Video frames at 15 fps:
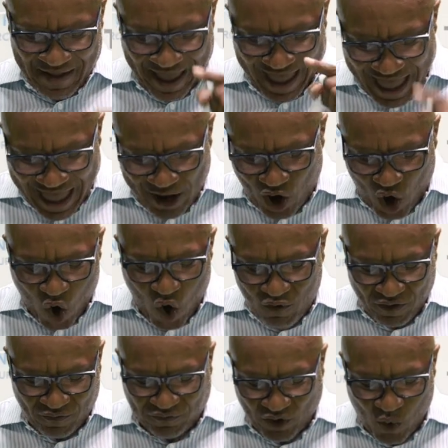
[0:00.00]
and
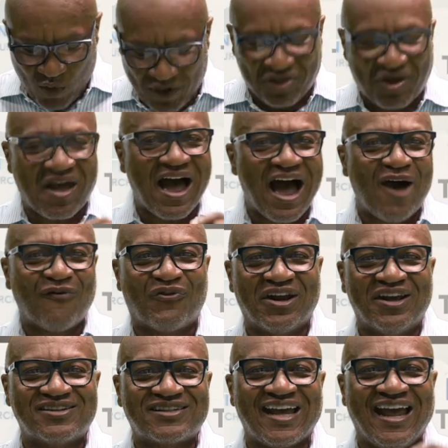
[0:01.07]
overflow with
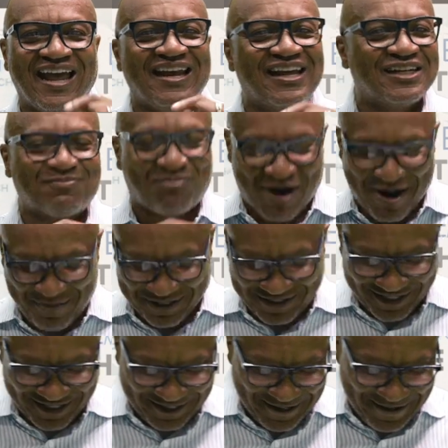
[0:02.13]
confidence in his
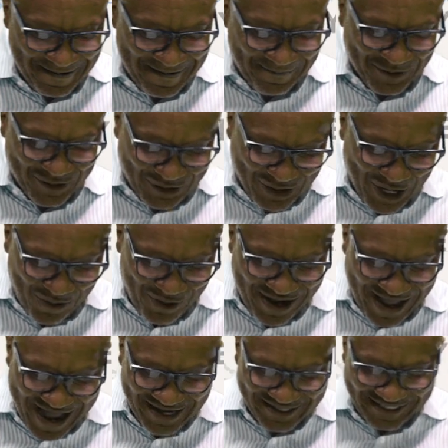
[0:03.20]
promises. Did you hear what
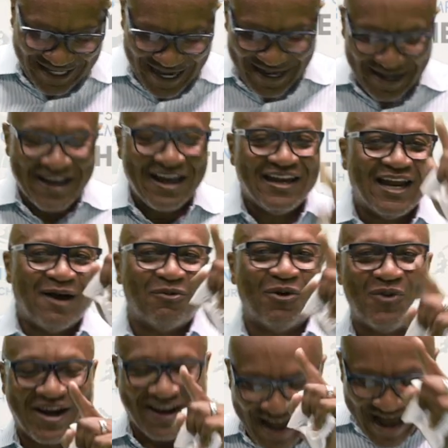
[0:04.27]
God said? Number
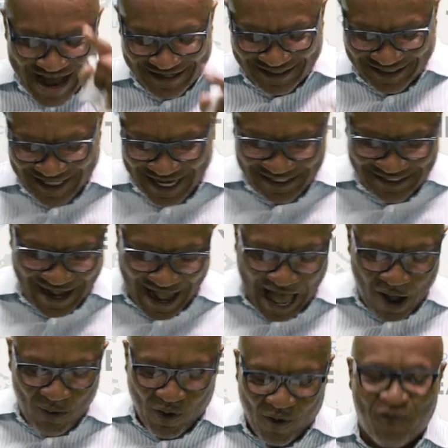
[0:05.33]
one, God says,
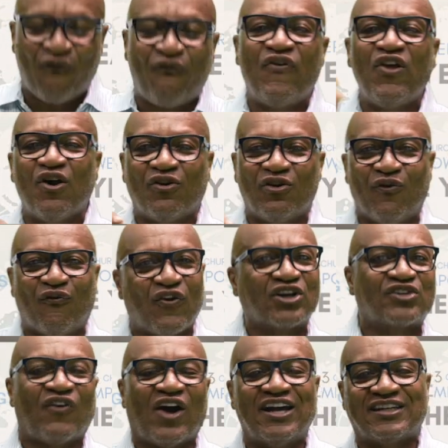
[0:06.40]
I will fill you.
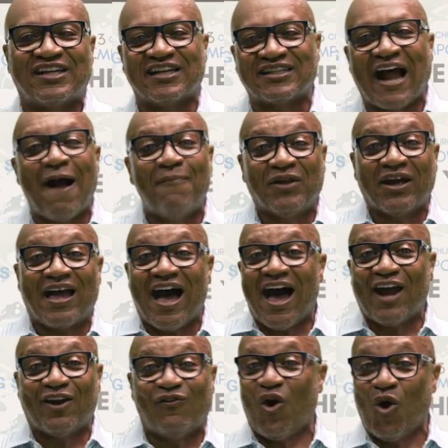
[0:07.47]
First of all, he says, I'm the
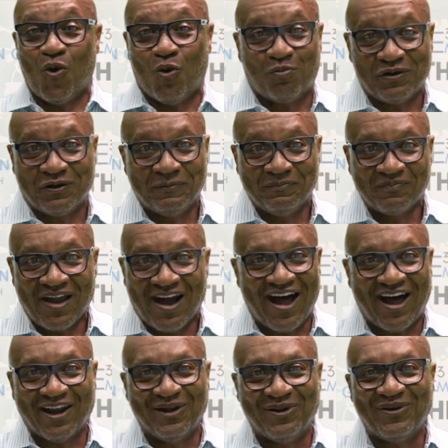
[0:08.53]
God of hope.
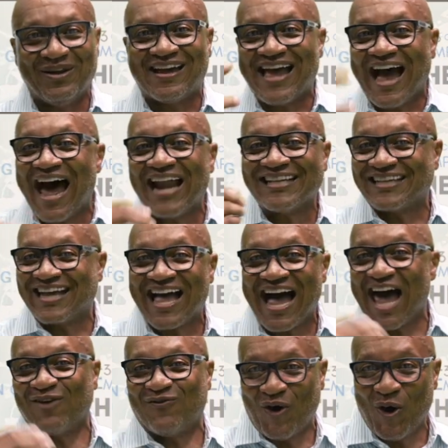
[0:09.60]
Hallelujah. God is the
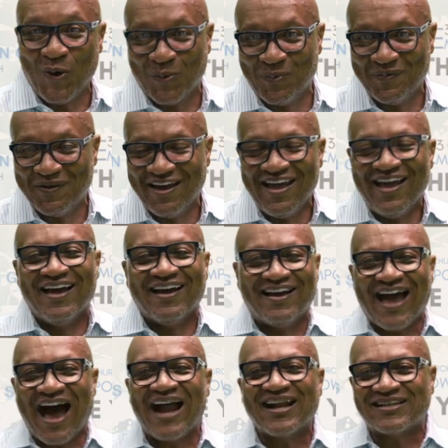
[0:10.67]
God of hope.
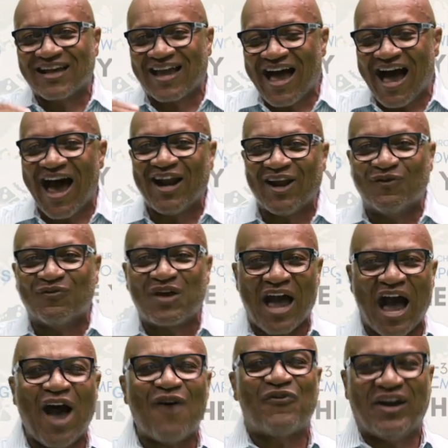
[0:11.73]
God is a God of
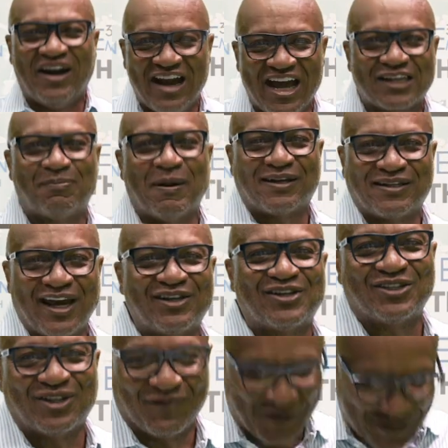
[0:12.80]
confident
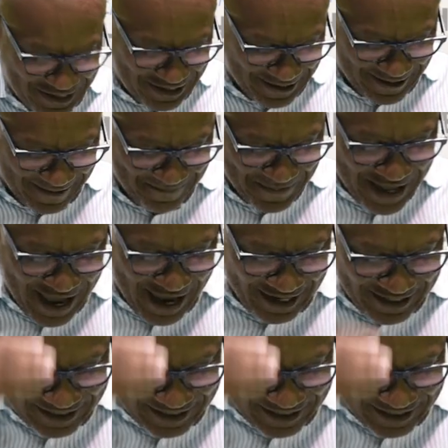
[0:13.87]
expectations of good. And he